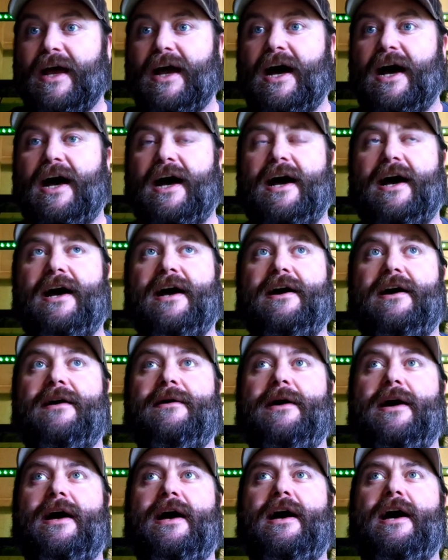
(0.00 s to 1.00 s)
uh,
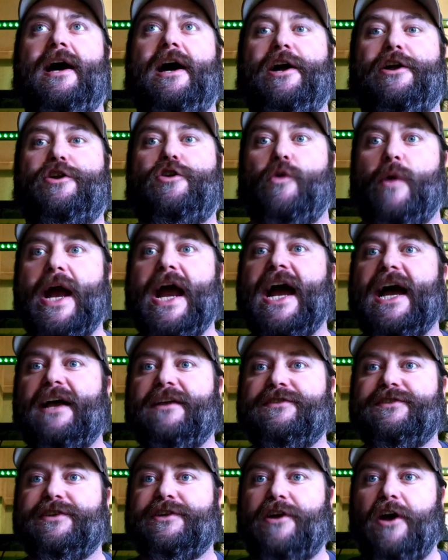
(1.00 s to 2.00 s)
a
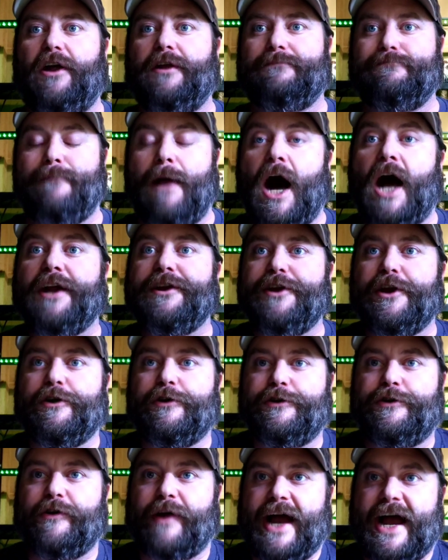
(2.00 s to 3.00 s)
grass called
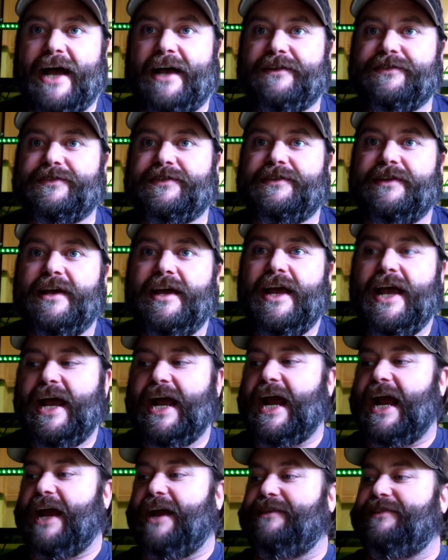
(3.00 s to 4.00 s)
Mondo grass,
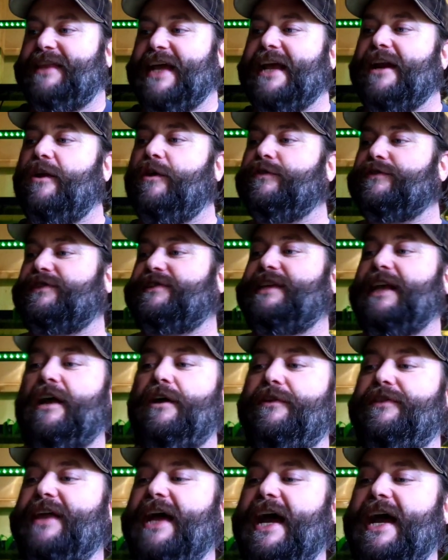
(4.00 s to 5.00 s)
and they don't
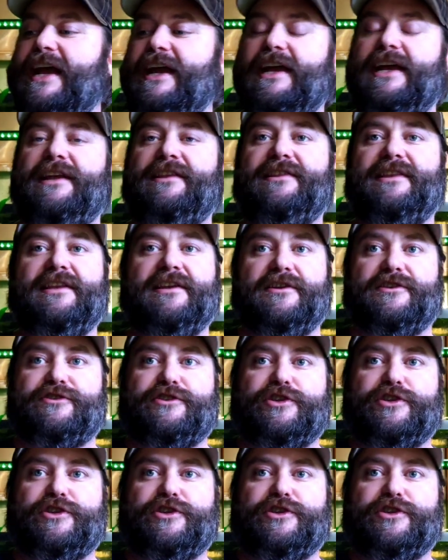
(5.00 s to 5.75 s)
sell that in the